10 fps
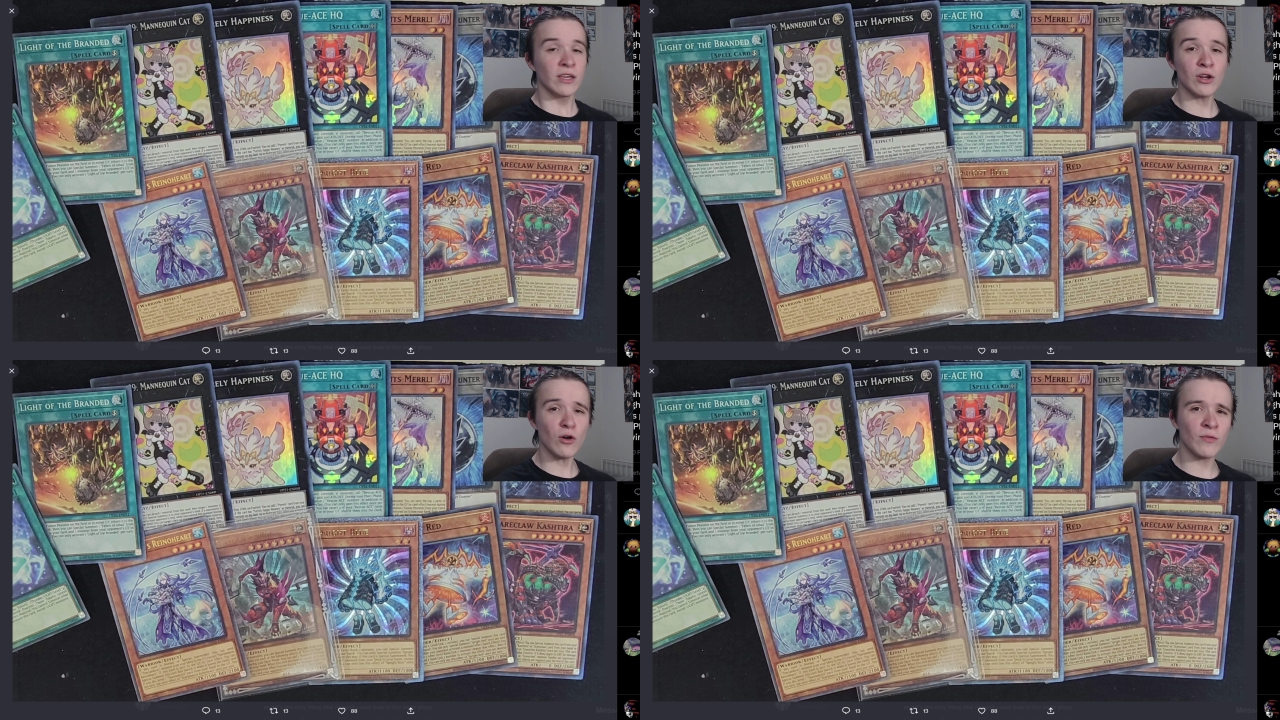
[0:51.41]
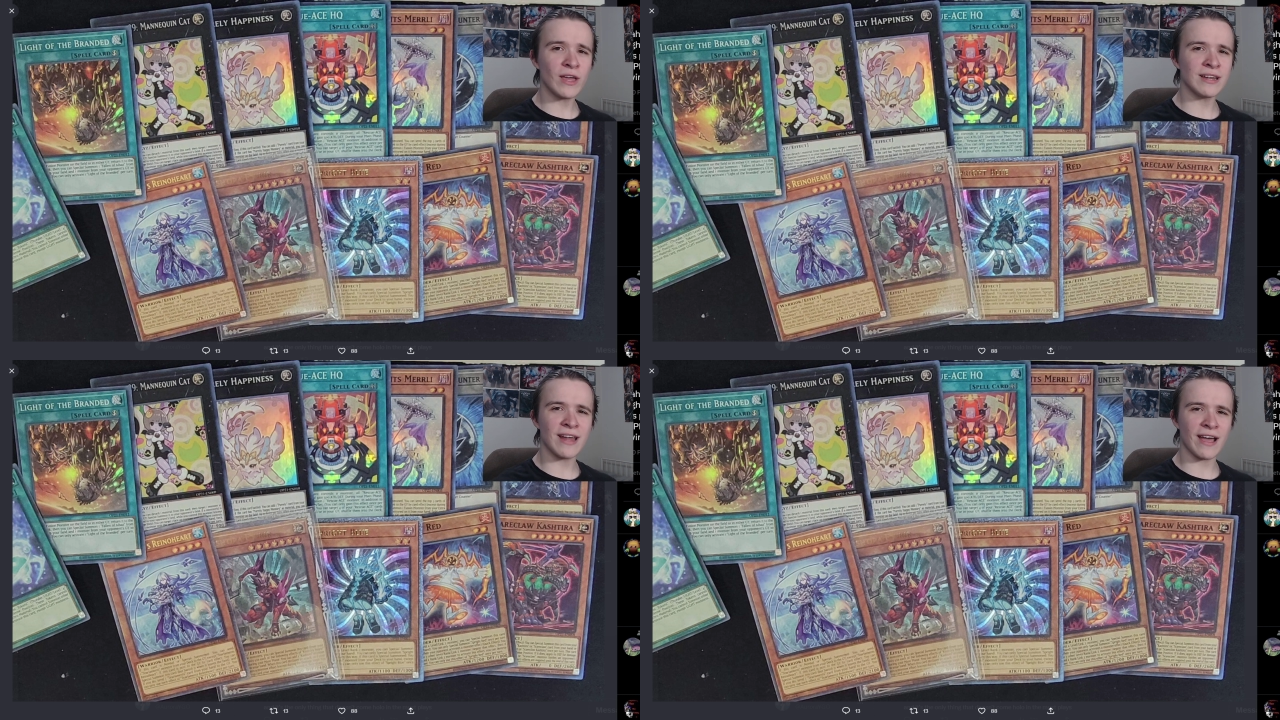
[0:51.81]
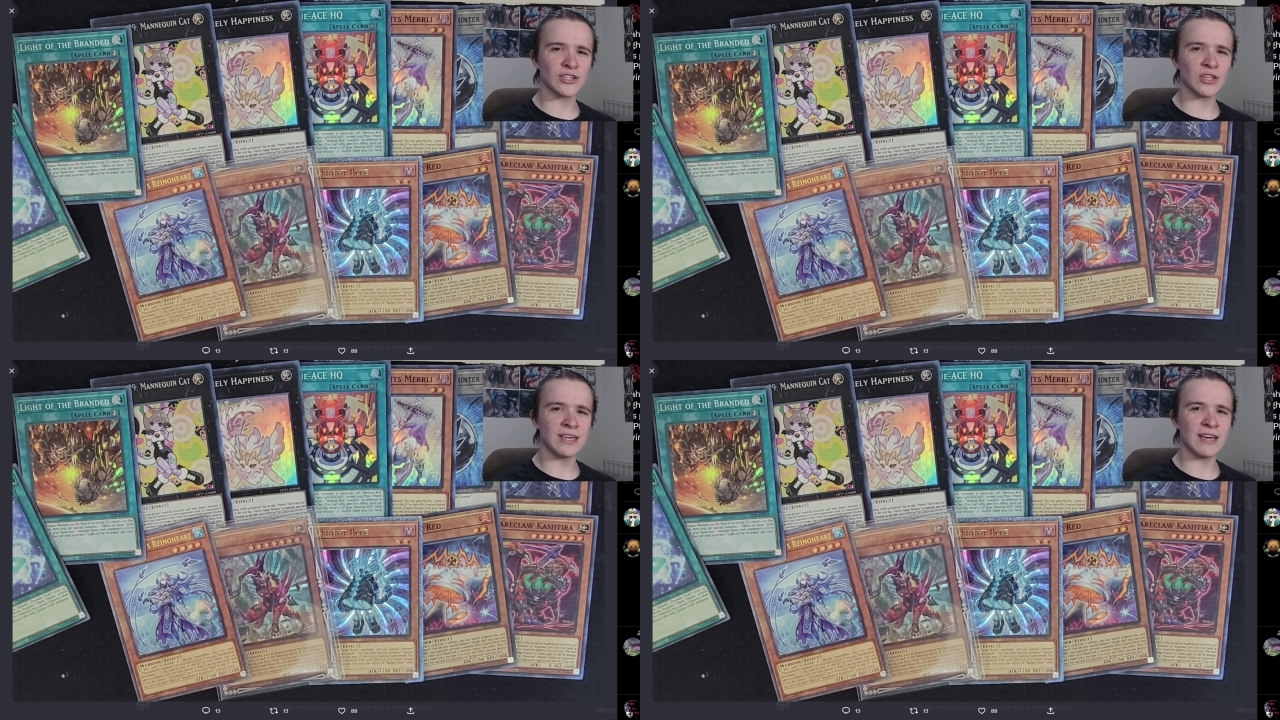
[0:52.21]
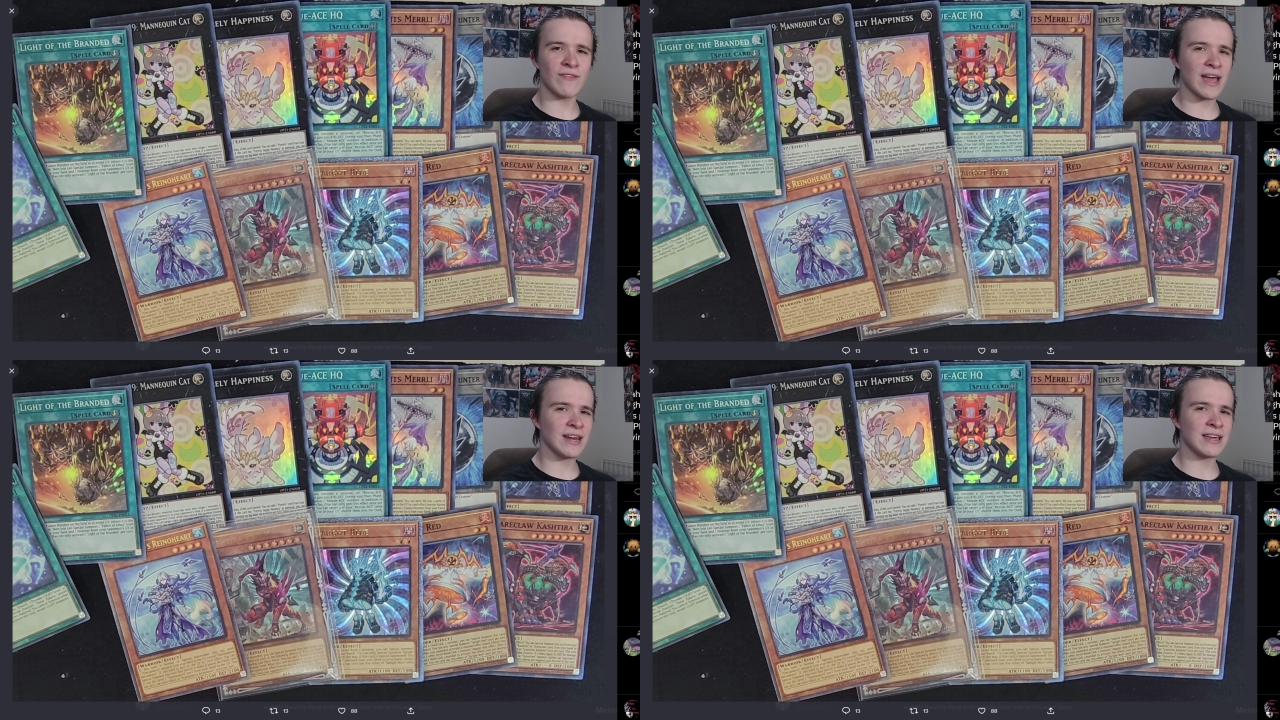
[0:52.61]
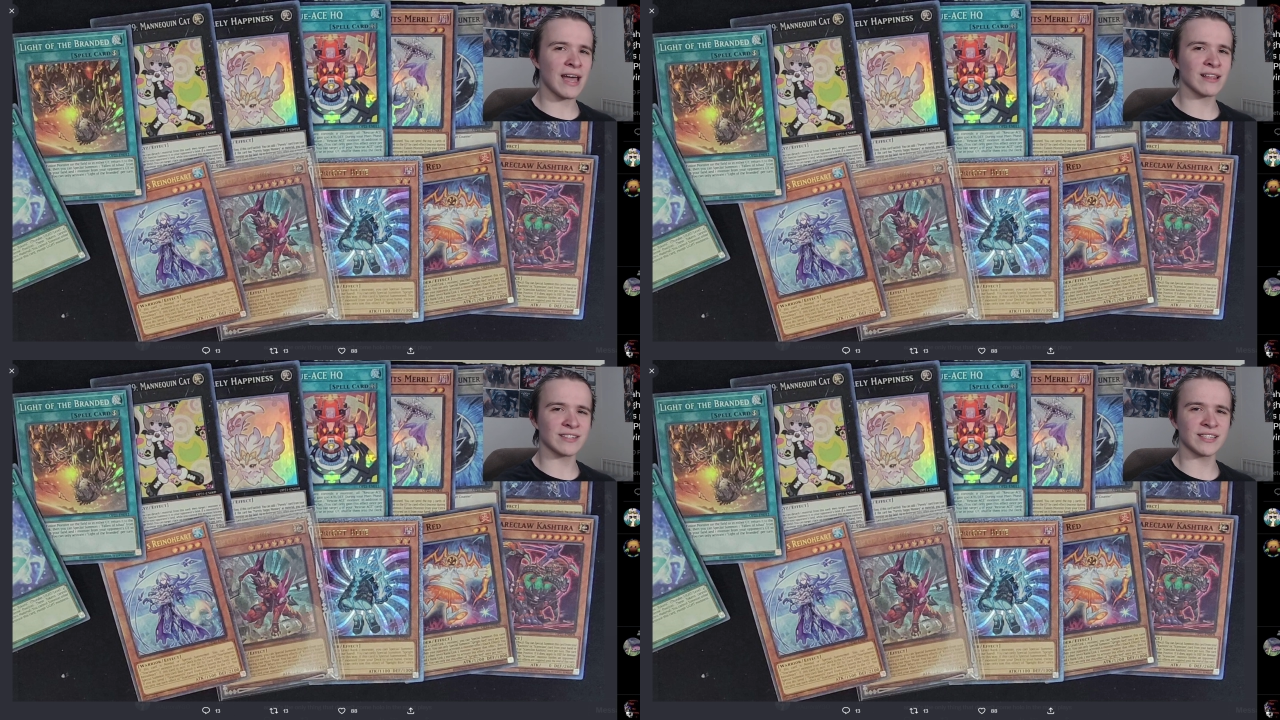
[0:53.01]
You know, they didn't actually give any
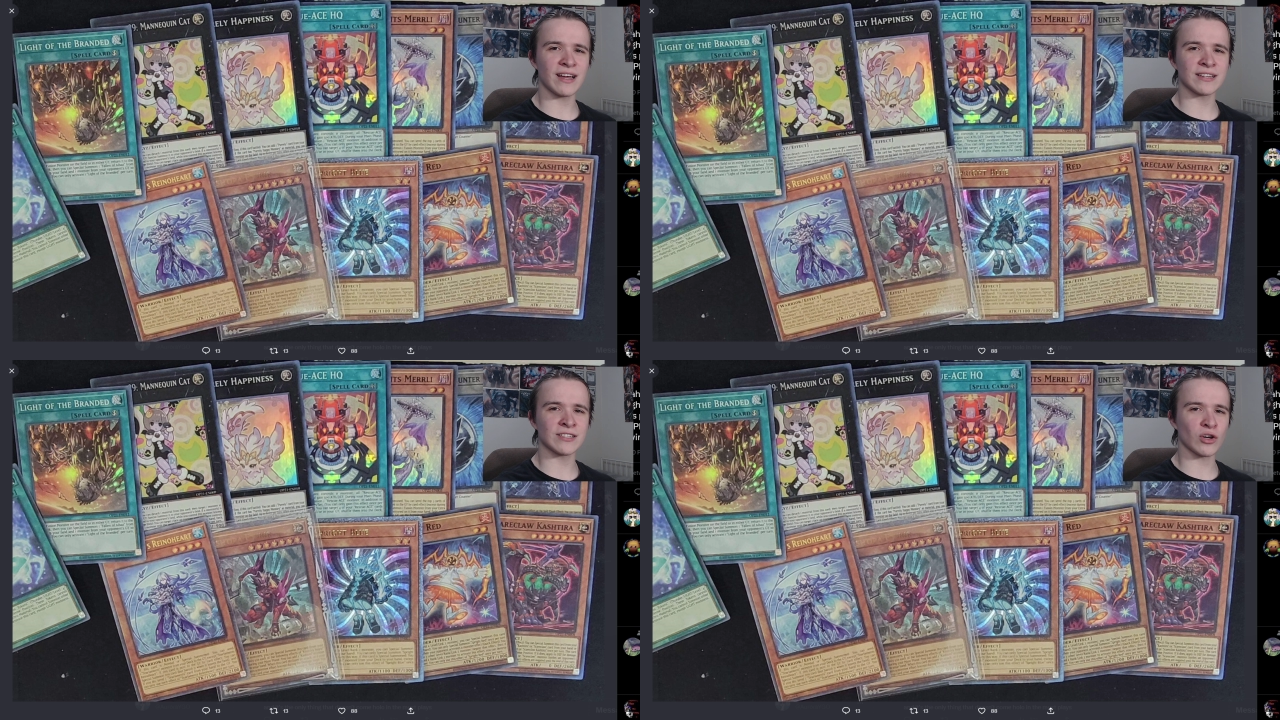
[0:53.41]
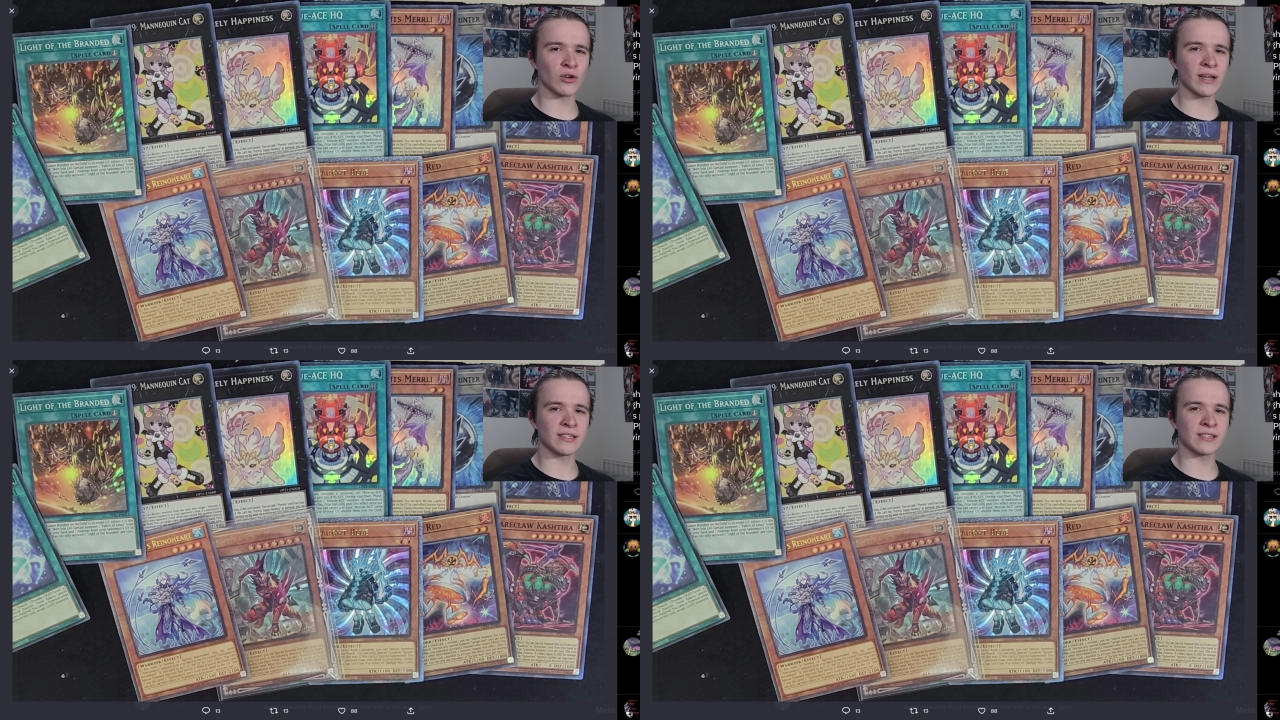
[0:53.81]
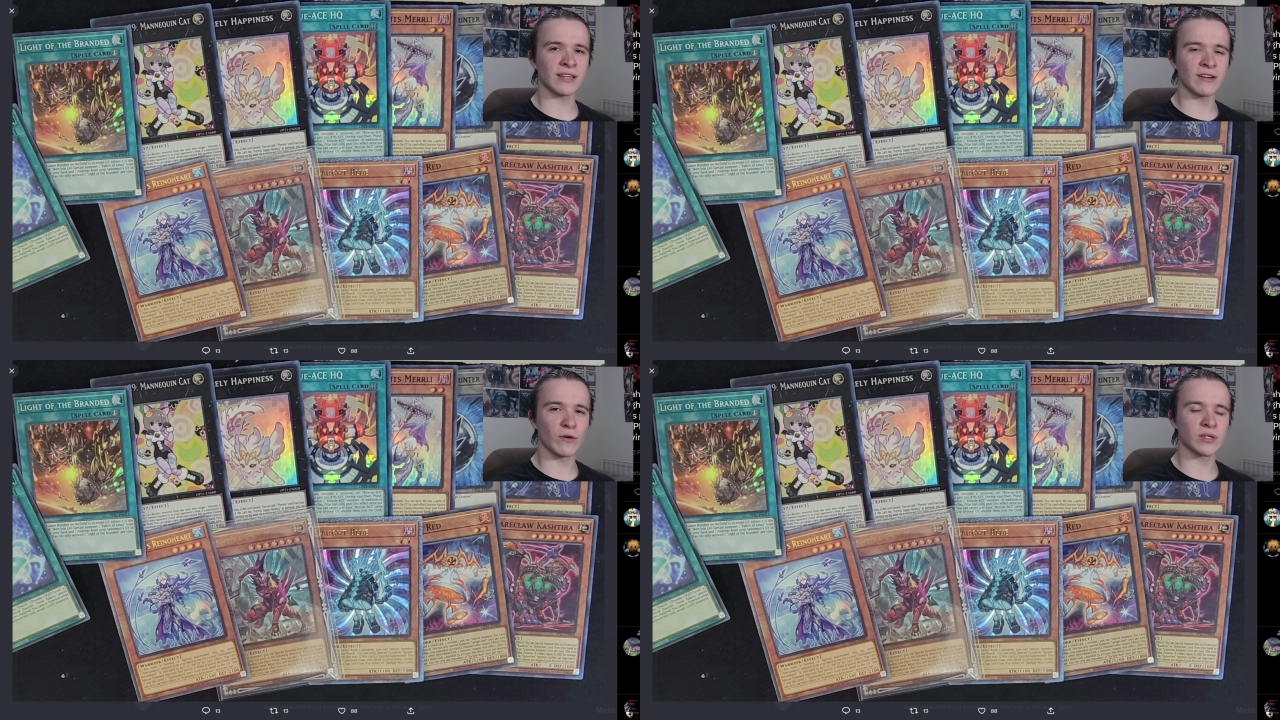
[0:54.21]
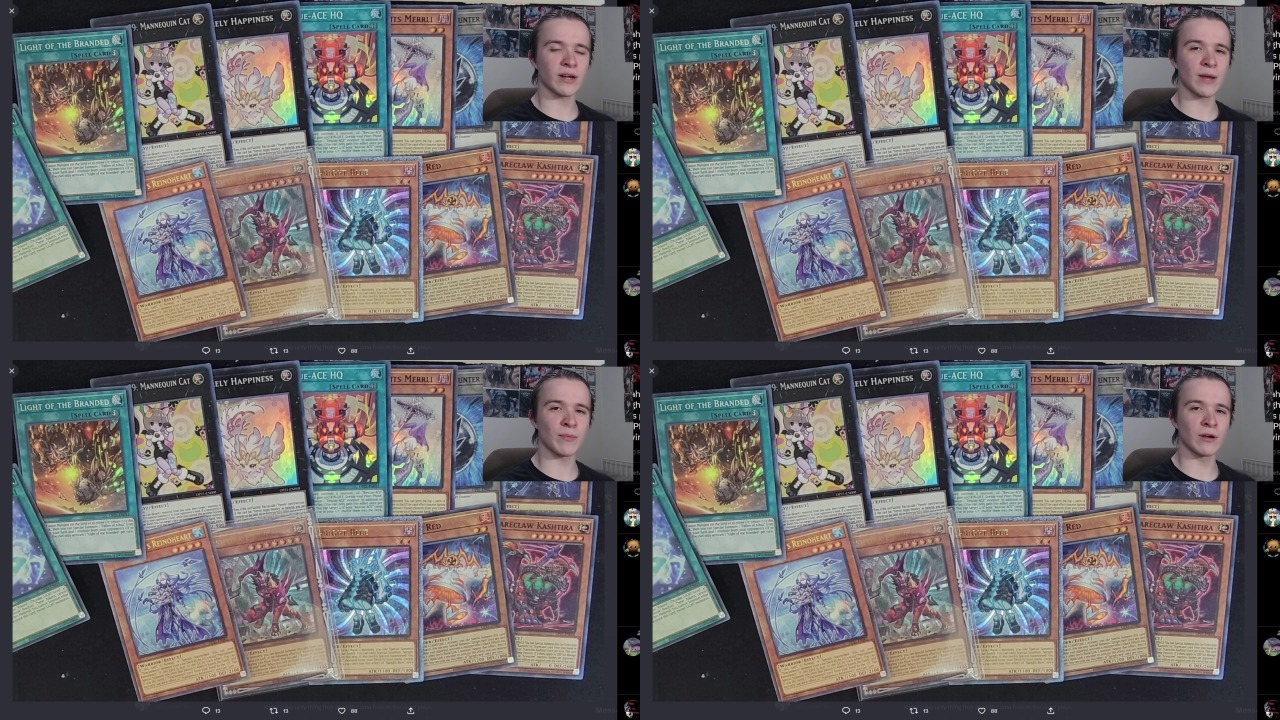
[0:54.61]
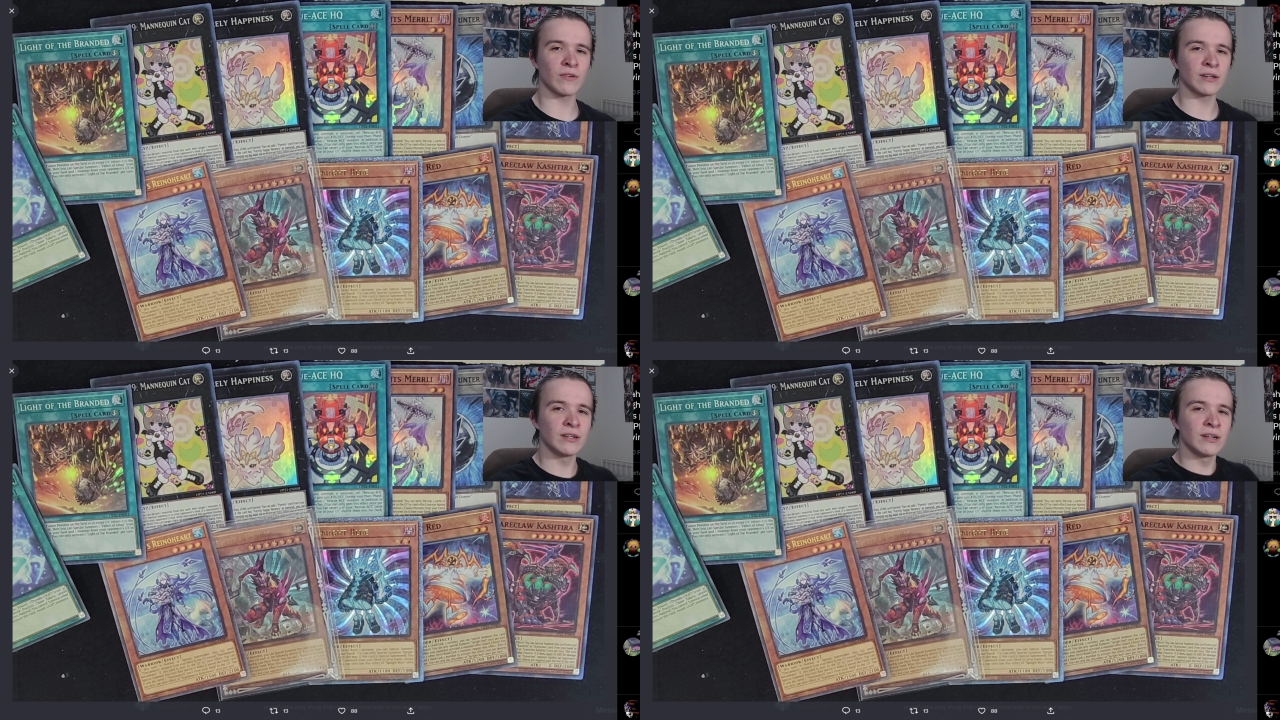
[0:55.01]
Galaxy Eyes Starlights in Photon
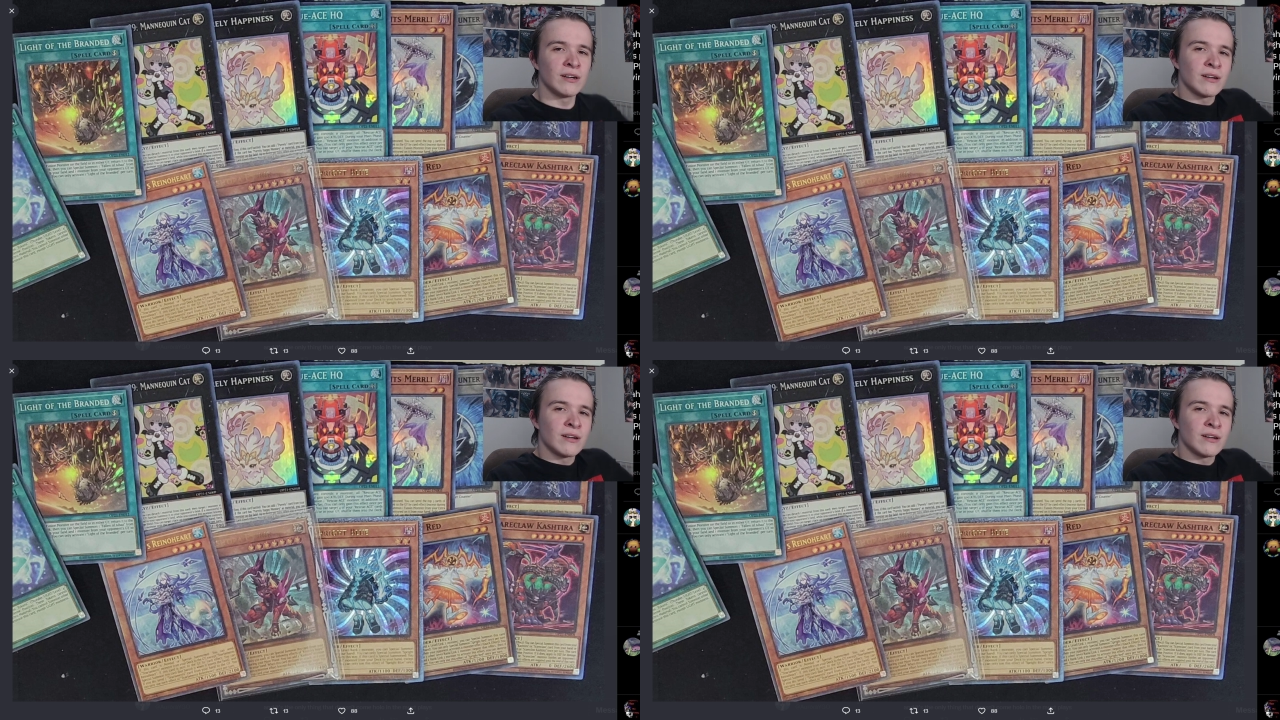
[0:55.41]
Hypernova.